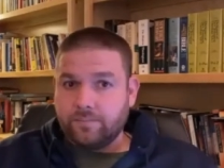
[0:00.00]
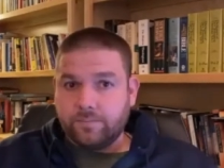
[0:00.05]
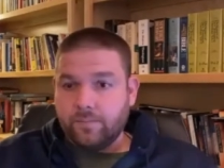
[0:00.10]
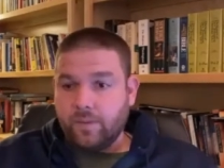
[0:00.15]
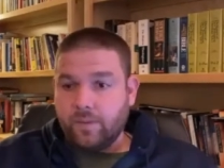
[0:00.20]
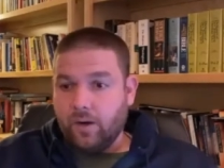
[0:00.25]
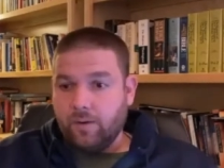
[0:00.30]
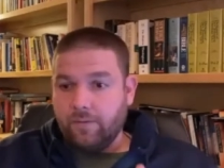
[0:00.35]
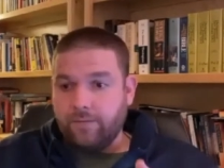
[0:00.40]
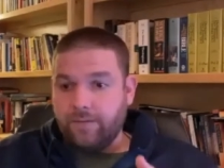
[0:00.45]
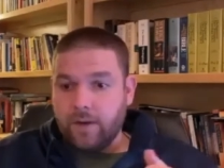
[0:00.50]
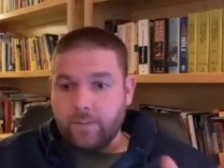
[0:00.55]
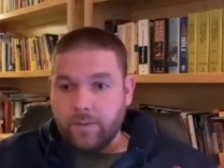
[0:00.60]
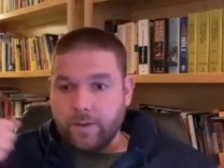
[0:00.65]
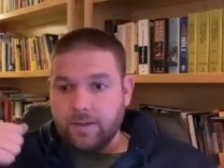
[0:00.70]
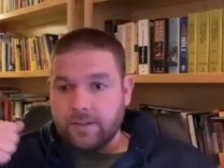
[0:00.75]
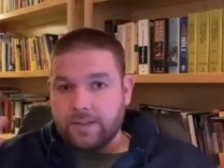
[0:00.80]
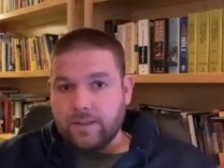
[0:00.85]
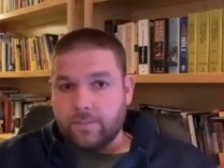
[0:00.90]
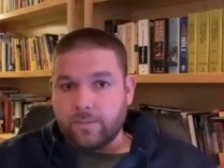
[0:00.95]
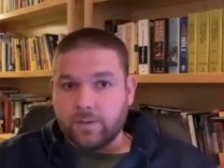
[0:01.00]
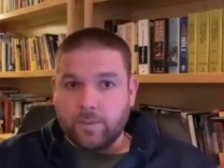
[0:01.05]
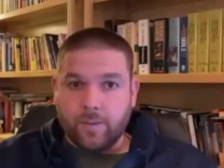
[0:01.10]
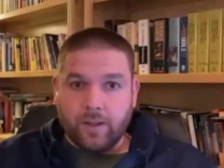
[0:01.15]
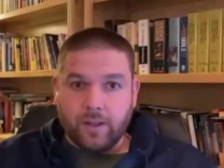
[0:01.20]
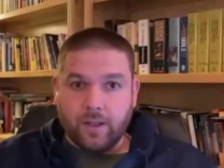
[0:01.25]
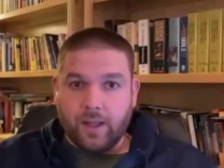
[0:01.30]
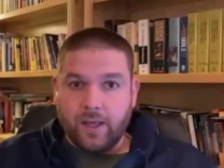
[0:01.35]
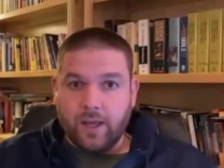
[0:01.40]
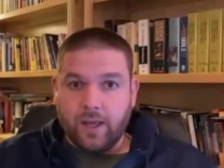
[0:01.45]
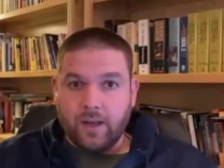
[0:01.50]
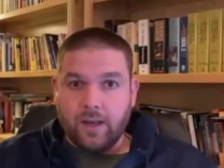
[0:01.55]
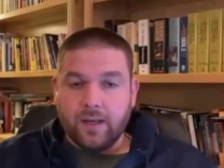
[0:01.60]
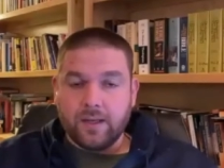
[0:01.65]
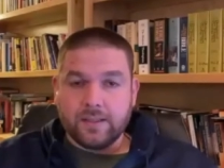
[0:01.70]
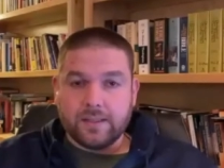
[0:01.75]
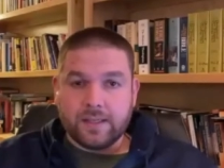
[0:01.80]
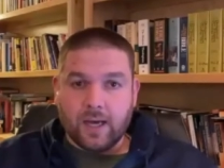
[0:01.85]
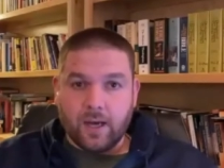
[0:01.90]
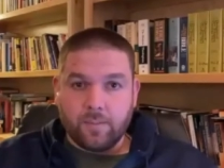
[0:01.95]
you know if anybody steps on my land
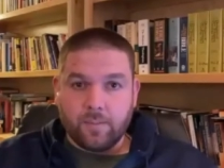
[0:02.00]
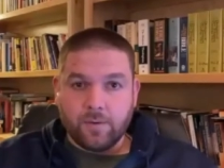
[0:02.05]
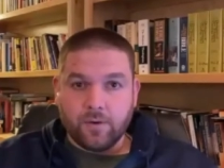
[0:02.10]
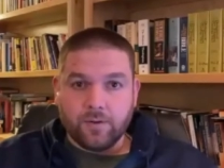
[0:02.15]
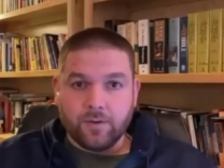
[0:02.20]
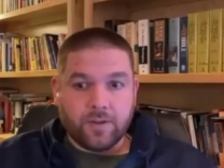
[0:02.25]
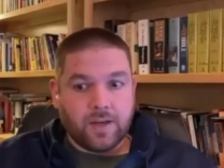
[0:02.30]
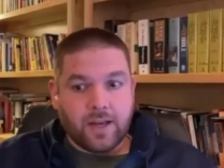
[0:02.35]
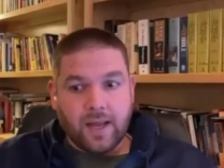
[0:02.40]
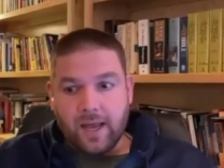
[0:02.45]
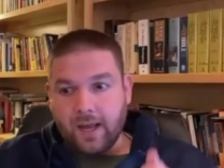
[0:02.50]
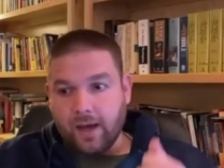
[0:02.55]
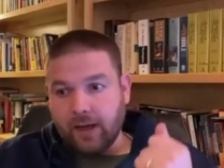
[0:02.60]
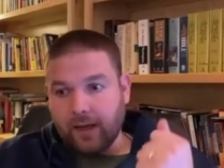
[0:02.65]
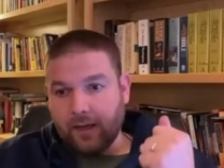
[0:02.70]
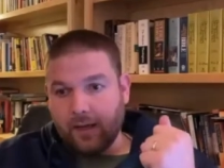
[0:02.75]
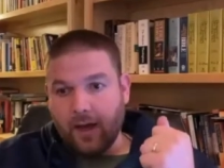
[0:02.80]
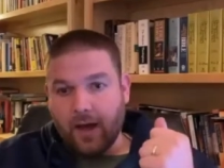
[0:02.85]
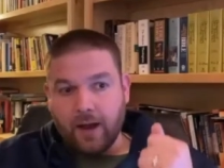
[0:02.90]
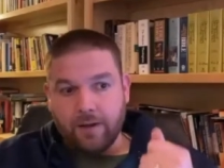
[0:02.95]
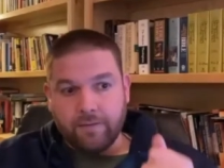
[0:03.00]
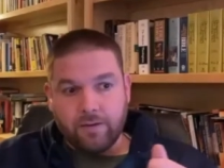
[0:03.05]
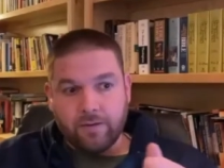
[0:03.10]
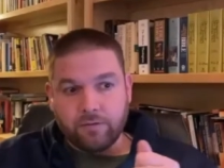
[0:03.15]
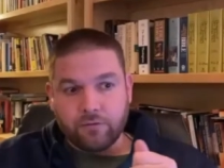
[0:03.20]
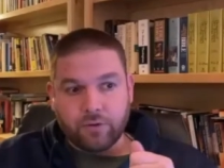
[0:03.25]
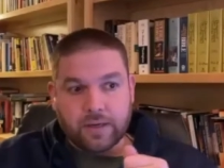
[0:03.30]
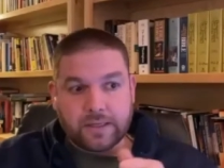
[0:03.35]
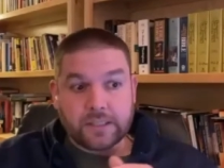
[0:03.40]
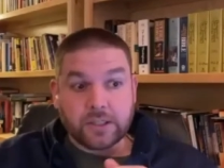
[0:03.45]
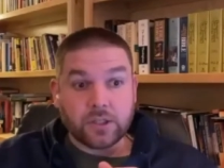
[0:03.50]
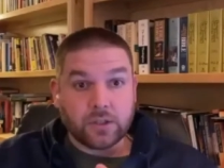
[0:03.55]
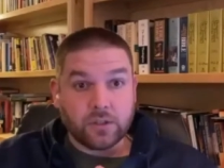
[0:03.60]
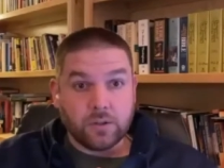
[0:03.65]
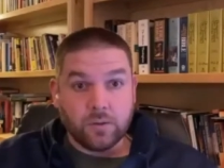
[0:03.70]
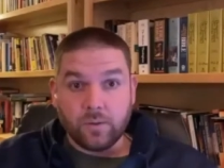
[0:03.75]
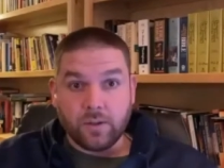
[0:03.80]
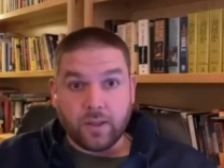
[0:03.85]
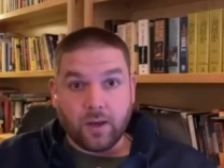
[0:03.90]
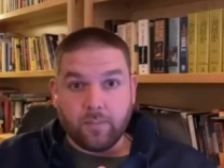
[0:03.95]
anytime during the day I, I have every right to
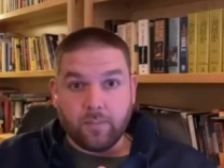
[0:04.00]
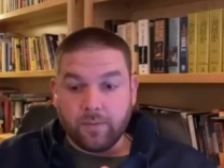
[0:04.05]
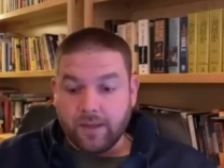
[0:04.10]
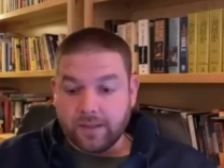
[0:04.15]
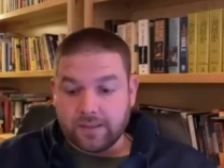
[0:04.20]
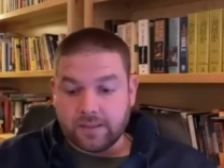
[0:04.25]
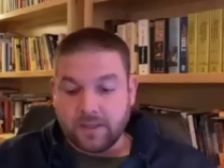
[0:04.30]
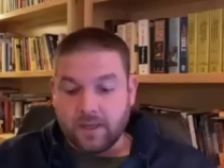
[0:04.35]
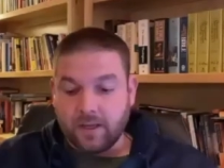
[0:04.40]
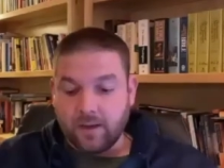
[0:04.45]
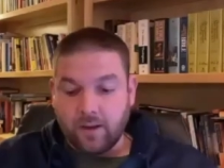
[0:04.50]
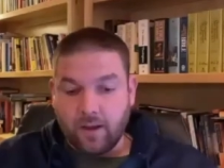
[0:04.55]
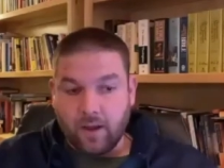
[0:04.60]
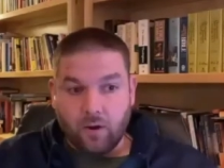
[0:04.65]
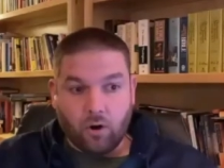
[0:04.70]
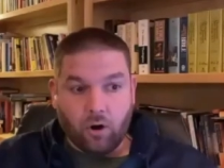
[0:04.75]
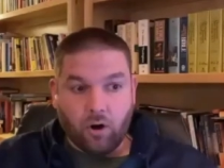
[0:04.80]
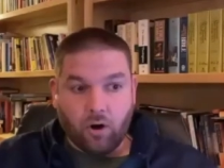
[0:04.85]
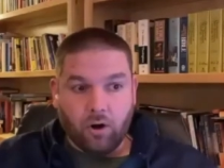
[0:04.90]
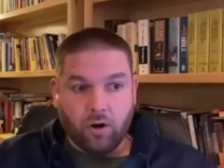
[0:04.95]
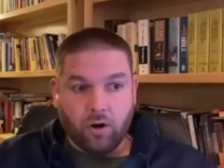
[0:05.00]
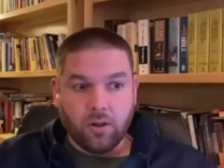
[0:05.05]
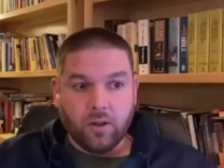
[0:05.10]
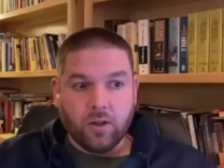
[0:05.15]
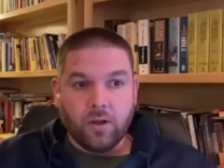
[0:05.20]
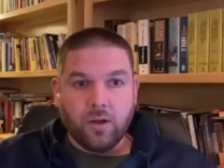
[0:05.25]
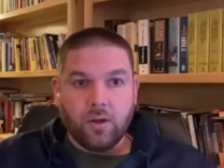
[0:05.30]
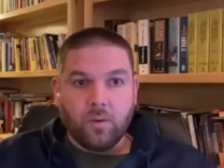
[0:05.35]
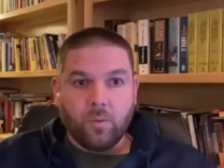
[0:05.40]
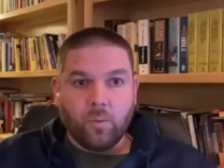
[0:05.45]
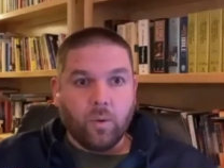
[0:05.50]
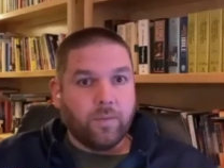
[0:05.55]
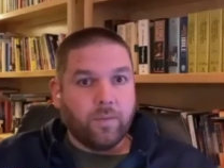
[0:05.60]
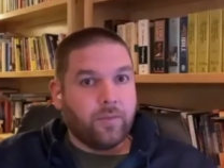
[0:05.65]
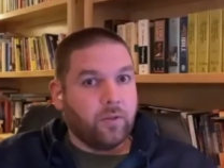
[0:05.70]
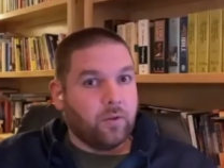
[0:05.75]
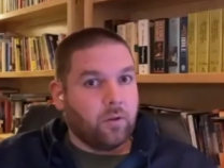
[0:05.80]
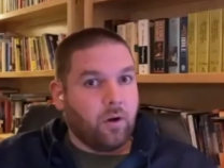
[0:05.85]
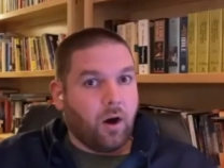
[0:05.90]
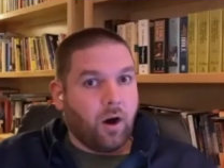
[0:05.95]
shoot them that's not at all what
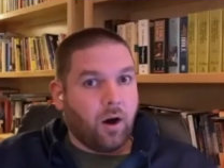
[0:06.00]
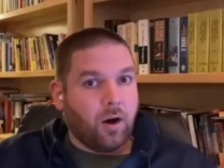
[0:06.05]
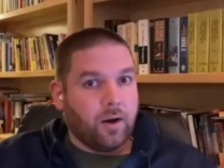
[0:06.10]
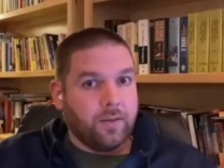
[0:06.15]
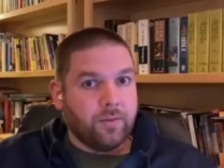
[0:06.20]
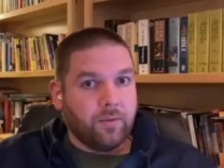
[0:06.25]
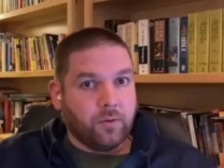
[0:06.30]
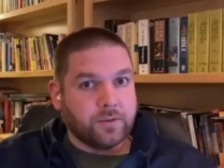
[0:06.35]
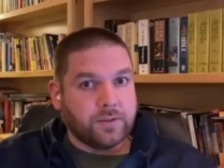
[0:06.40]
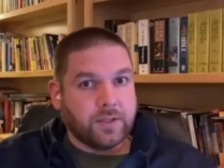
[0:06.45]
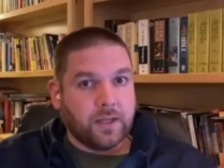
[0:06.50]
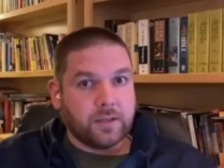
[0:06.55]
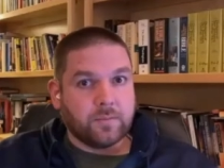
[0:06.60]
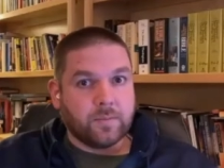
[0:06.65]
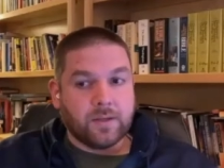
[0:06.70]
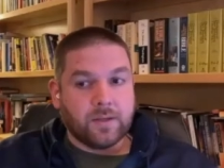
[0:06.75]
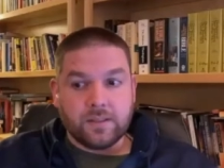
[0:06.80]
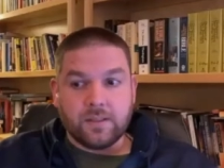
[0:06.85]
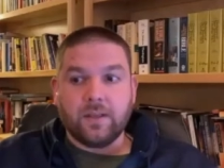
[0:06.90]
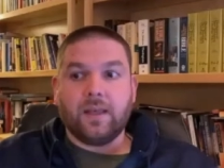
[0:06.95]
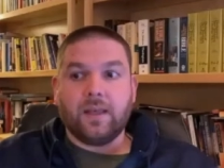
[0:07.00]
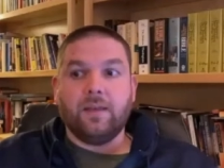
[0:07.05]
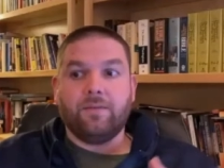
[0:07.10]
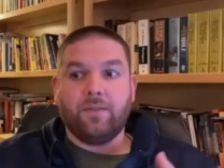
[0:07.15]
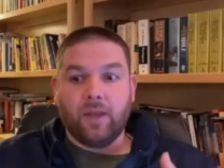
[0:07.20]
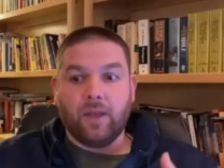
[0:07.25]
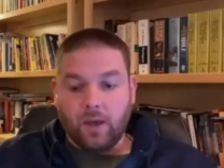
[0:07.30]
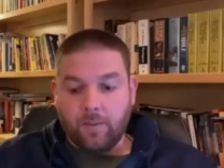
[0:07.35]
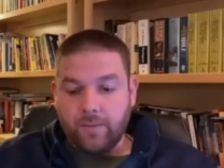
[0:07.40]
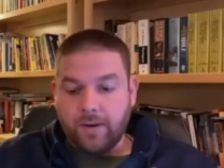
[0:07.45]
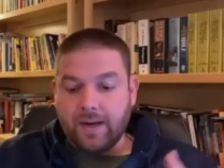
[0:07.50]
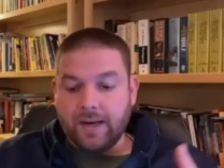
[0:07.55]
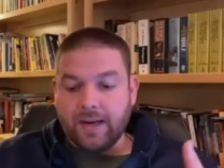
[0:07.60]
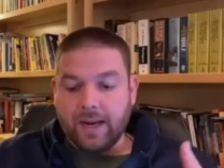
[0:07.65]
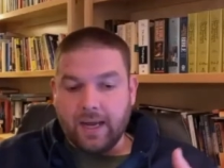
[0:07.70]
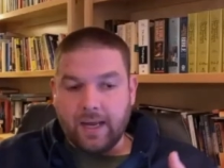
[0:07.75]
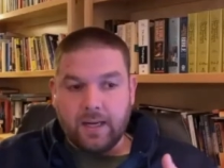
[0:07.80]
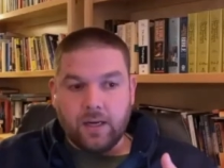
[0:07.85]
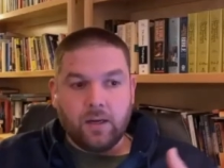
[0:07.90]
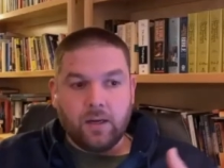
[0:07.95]
the law in the Old Testament is. Like if they come in at
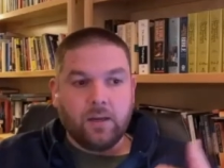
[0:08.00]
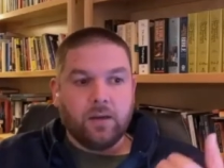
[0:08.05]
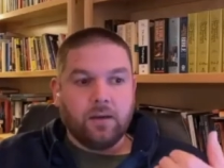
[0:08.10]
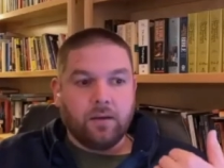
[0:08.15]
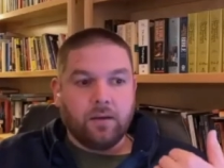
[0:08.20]
night